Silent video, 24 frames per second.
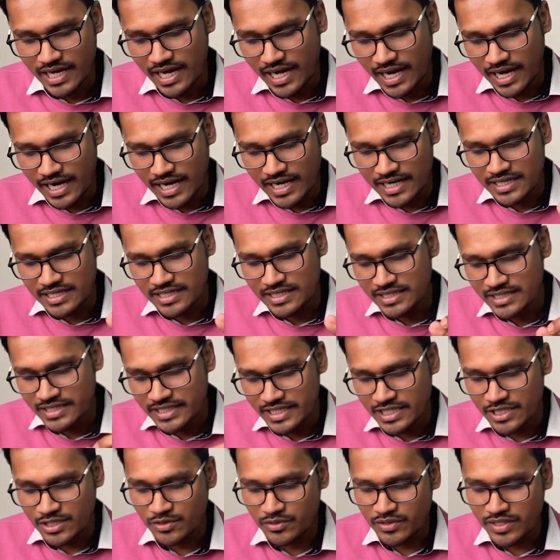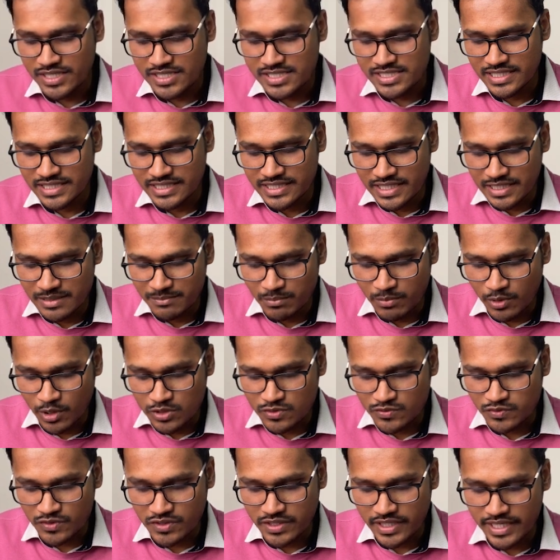And here you can see that
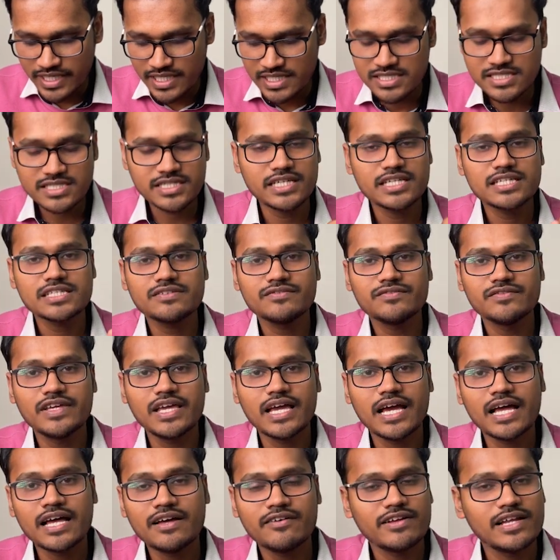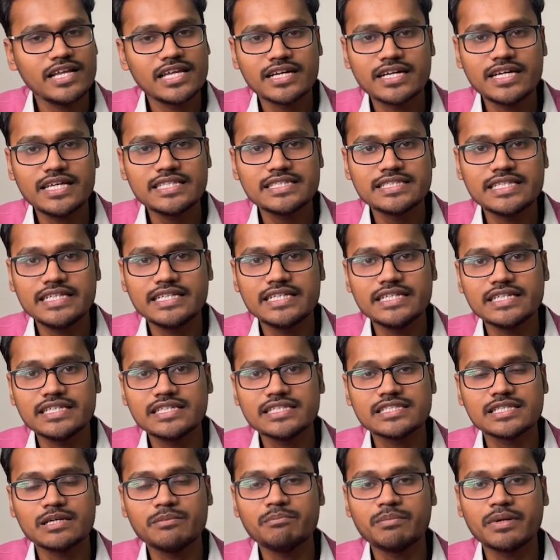phosphodiesterase, we have already seen it in
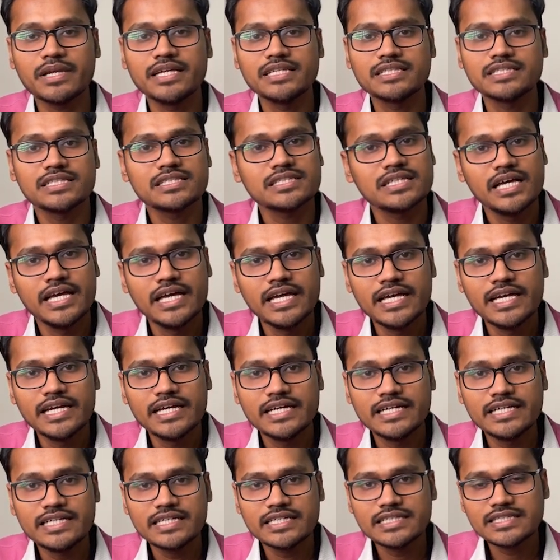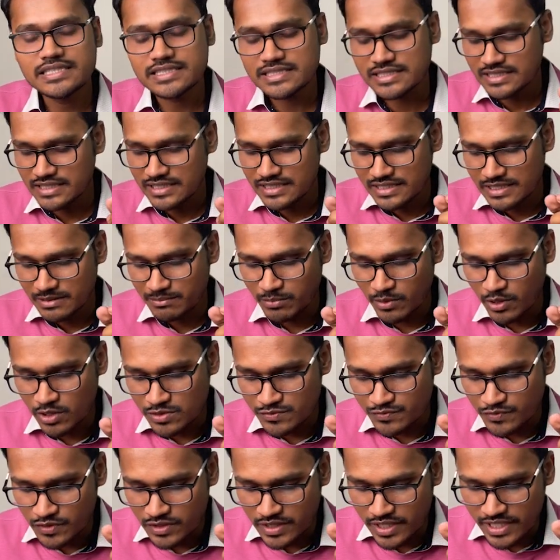some places, it is the
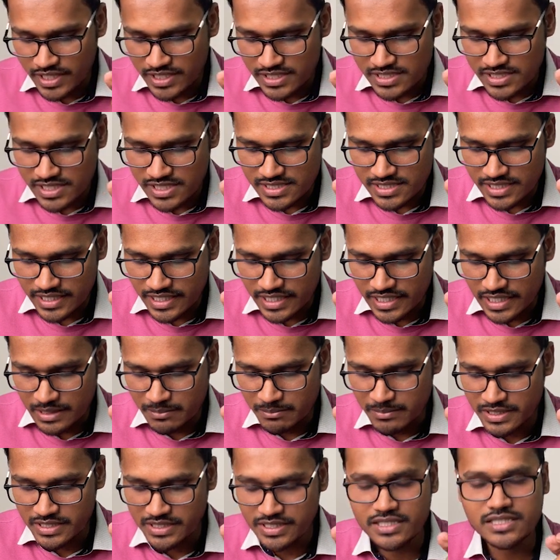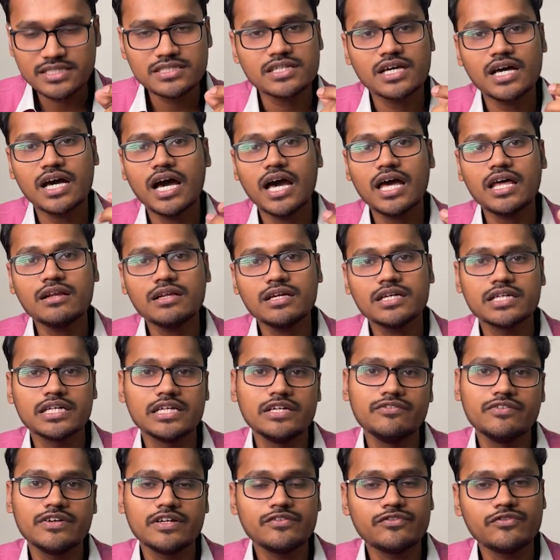phosphodiesterase inhibitors are
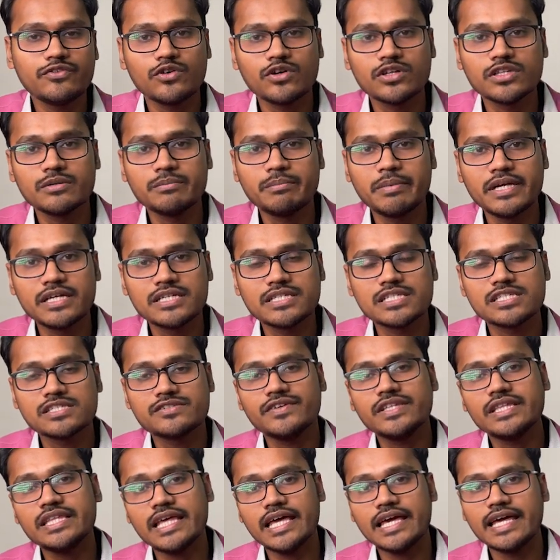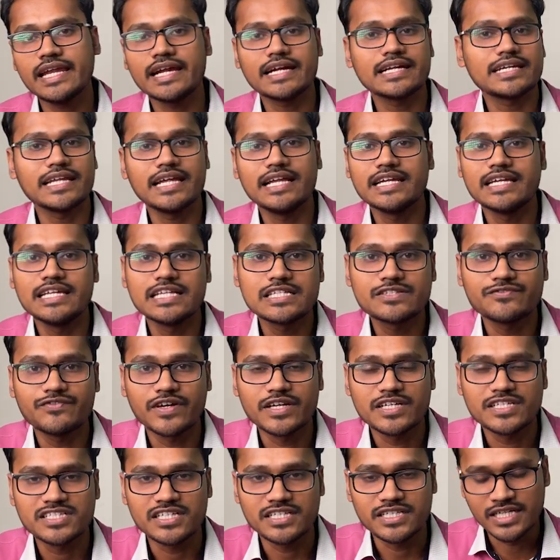given for the patients with erectile
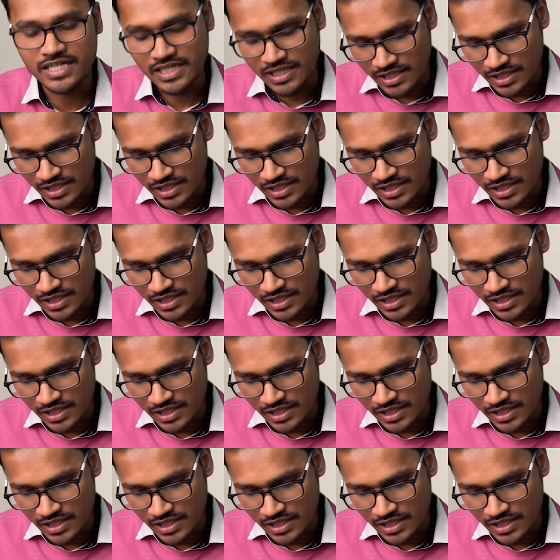dysfunction.